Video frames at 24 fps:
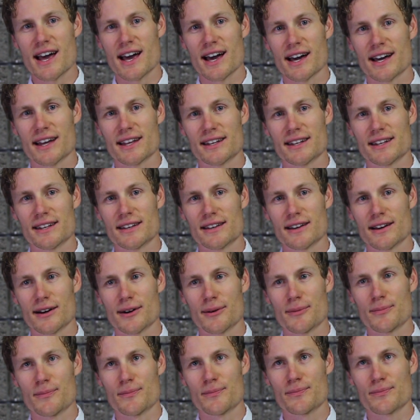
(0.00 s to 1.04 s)
And
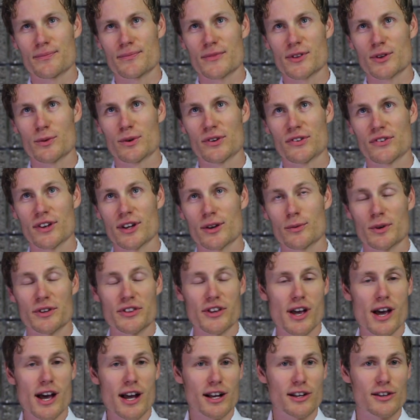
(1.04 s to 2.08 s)
um, we said, what
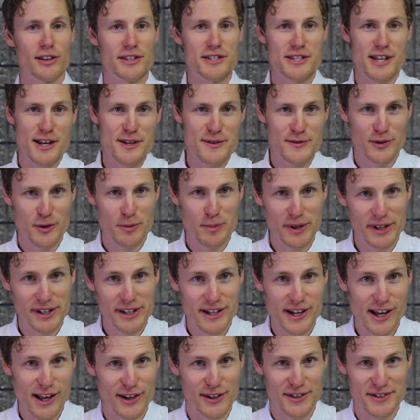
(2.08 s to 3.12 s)
the heck, let's ask for a
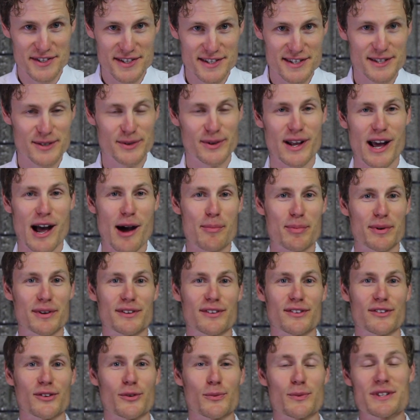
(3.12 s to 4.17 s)
million dollars and see what
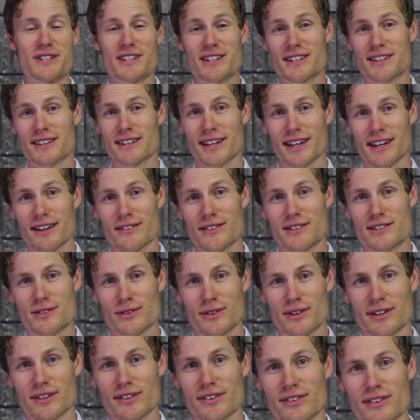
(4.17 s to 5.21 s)
happens. So we did, and they gave it to
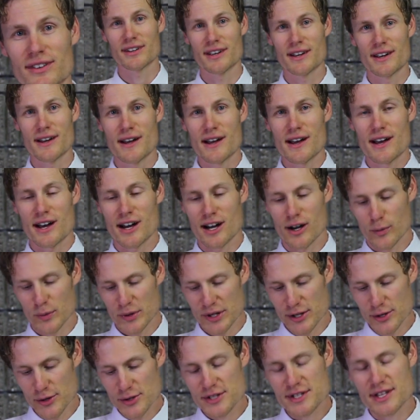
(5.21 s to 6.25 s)
us. Um, we
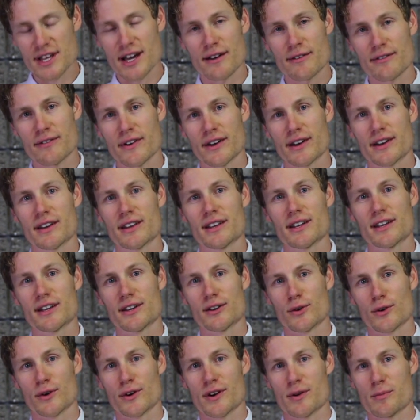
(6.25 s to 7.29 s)
used that funding
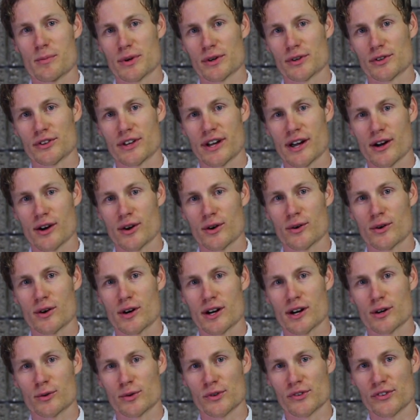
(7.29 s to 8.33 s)
in order to build out
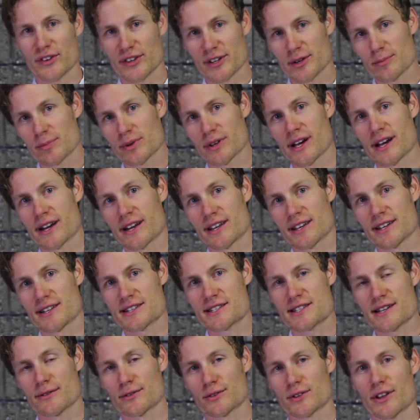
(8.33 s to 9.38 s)
a Resilient Planet and
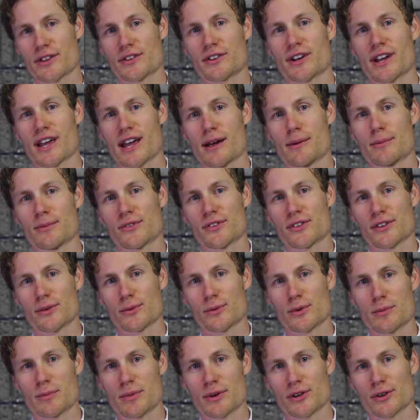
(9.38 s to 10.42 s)
several other games that
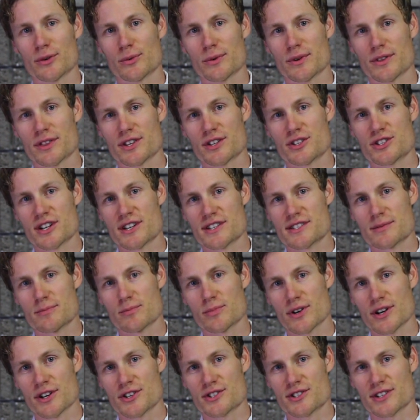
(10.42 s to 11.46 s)
we built with the Jason
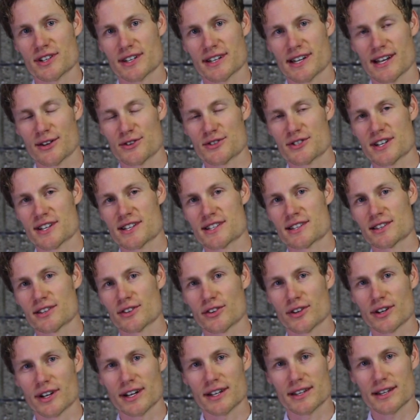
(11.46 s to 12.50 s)
project, now Jason
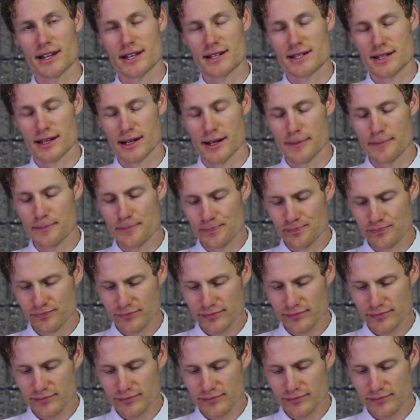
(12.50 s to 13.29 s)
Learning at that time.